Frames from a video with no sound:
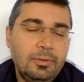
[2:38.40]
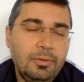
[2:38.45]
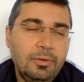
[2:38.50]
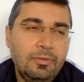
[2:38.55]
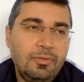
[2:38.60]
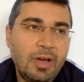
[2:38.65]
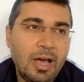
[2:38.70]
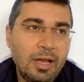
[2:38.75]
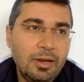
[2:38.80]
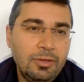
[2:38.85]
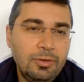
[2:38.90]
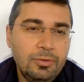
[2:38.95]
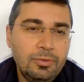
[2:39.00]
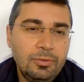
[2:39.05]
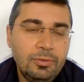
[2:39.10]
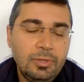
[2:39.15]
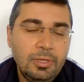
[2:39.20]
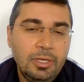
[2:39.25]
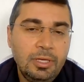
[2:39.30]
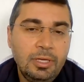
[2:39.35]
value,
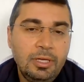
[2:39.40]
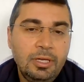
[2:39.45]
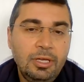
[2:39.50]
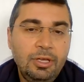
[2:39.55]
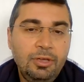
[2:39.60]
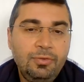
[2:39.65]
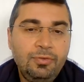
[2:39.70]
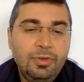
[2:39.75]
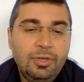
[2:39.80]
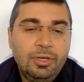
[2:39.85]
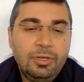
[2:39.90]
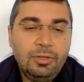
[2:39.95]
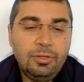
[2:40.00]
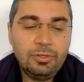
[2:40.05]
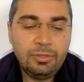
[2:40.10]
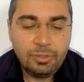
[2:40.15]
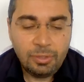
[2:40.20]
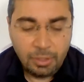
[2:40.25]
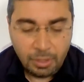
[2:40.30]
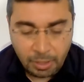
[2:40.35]
he
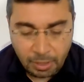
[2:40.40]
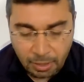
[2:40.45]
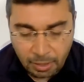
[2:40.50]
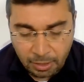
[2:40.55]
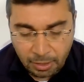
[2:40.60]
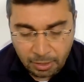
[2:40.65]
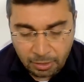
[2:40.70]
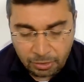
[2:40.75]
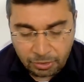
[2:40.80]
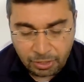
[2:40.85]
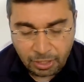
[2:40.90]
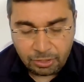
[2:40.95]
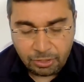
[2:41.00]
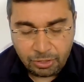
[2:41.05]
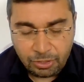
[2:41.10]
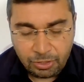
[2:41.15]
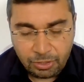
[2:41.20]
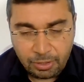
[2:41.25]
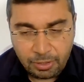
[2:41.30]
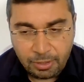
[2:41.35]
feels
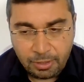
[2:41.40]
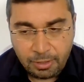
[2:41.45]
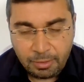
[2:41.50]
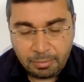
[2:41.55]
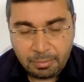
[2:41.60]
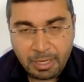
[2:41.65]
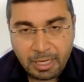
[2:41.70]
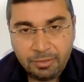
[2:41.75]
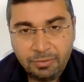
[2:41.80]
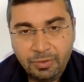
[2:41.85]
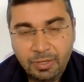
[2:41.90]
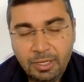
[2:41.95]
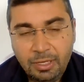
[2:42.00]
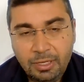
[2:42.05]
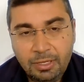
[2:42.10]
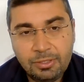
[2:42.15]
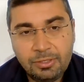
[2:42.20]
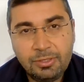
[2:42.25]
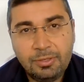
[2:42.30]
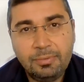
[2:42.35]
such bad
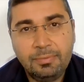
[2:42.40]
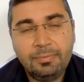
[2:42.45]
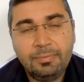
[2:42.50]
feelings?